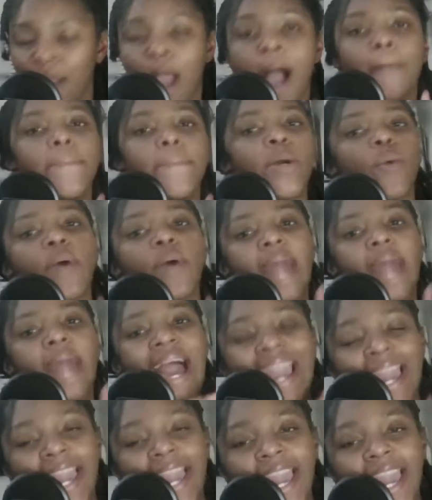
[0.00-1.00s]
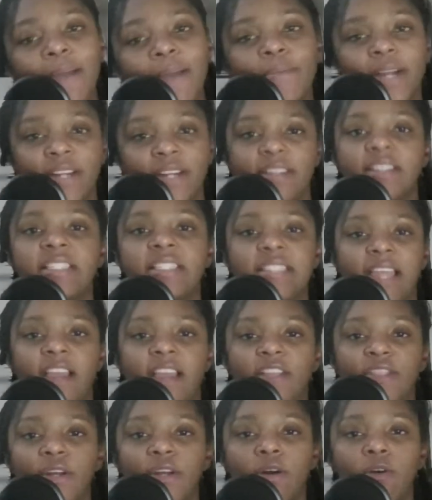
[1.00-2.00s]
But what I am going to say,
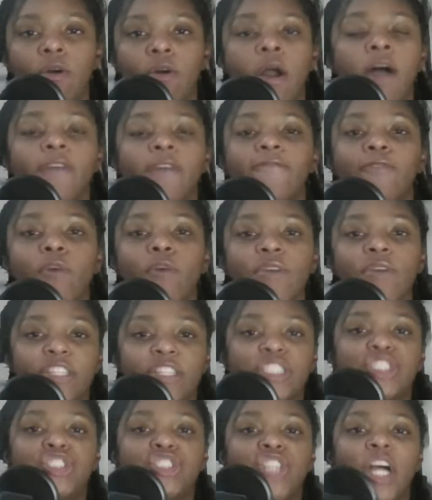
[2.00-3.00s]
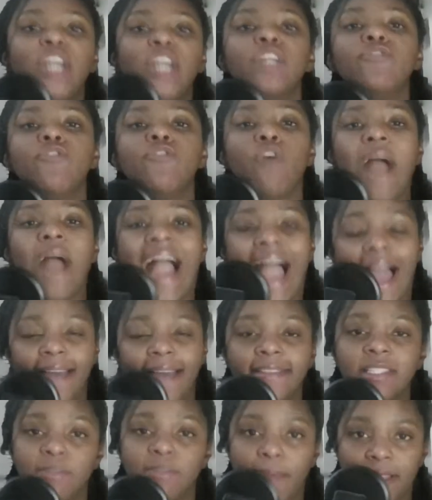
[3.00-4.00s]
though, for the general
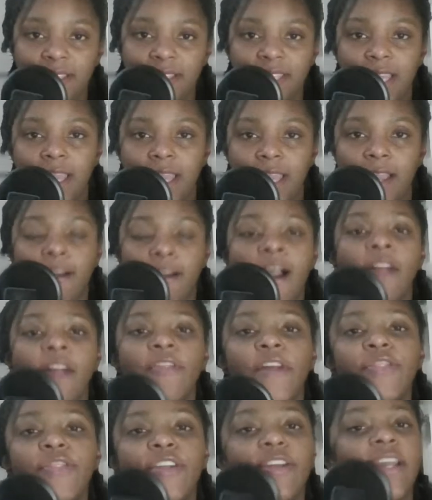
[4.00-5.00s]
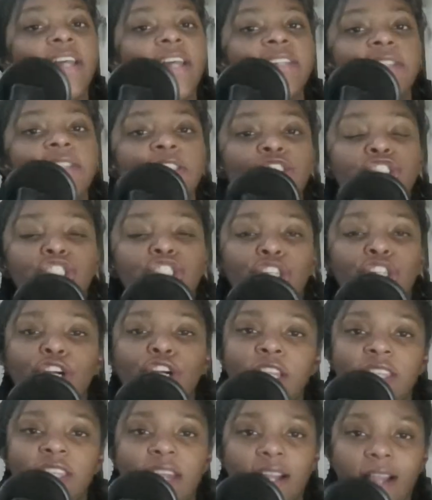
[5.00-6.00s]
aspect here, that there is a
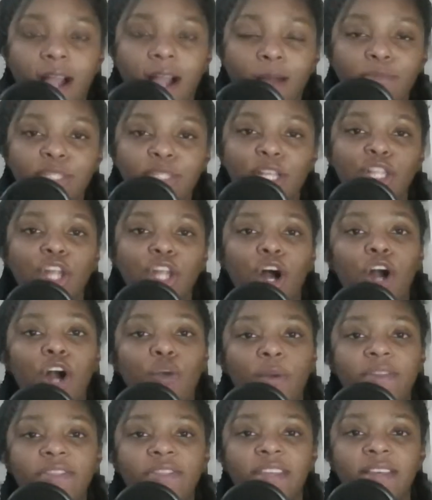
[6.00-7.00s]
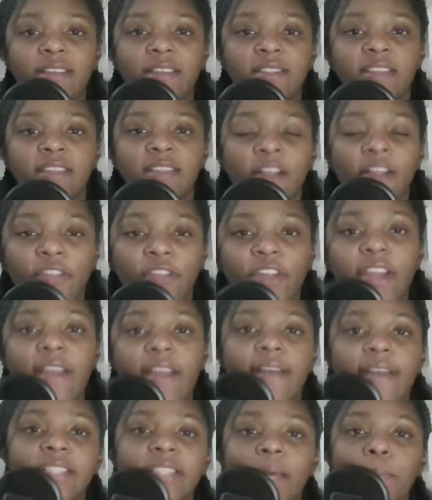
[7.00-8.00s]
journey that comes along with this, that there
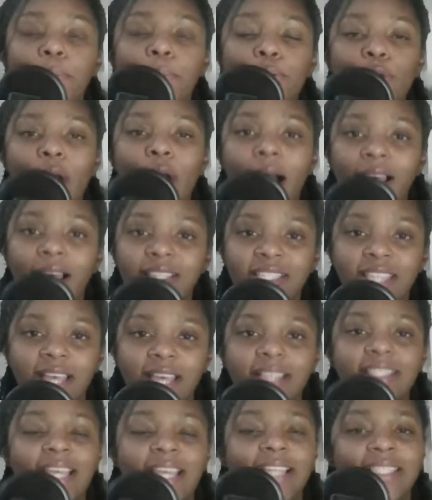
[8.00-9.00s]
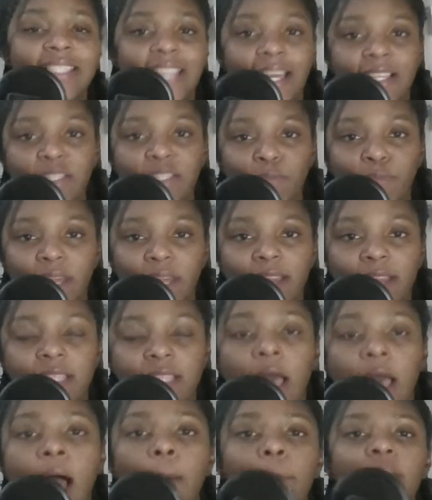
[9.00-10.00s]
is a process that takes place,
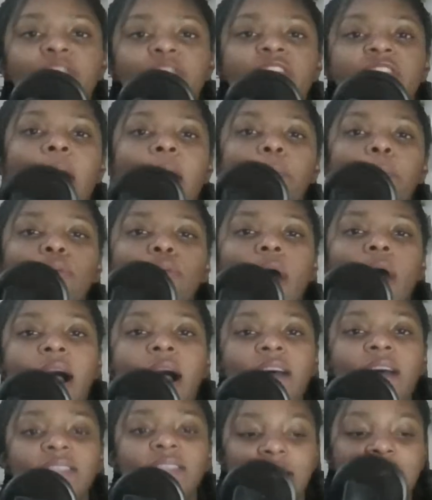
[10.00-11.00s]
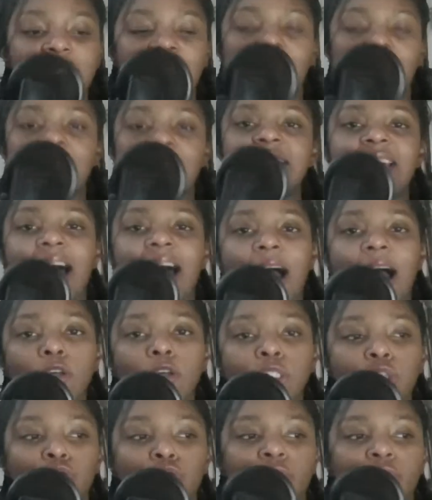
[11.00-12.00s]
but that process
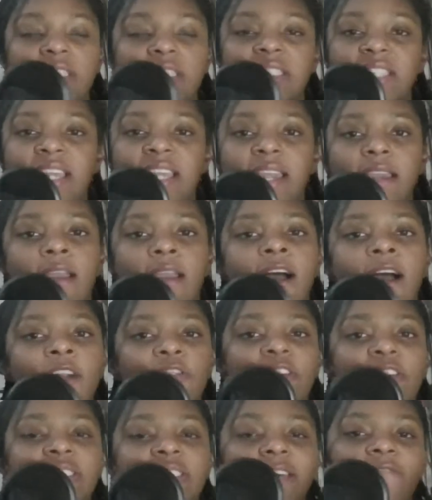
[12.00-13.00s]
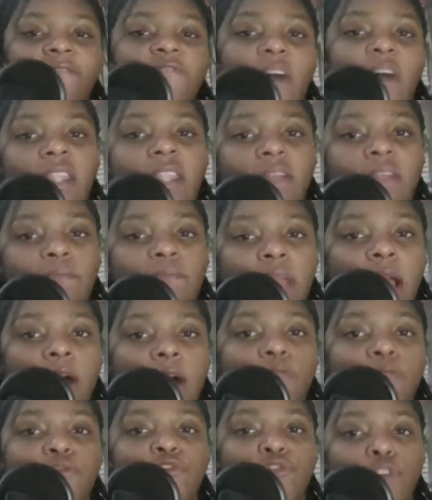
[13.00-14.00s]
allows you to see the development
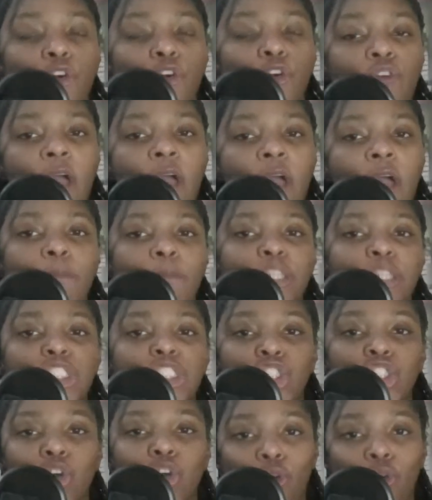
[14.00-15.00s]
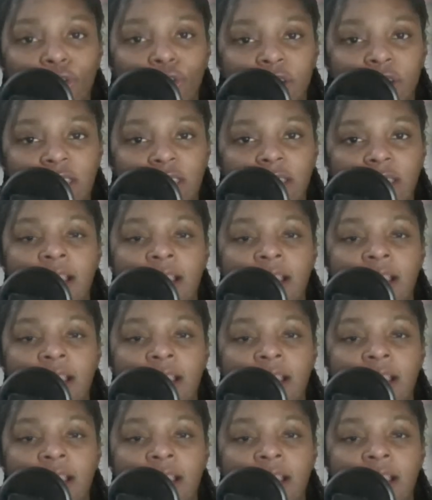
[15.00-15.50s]
of growth and maturity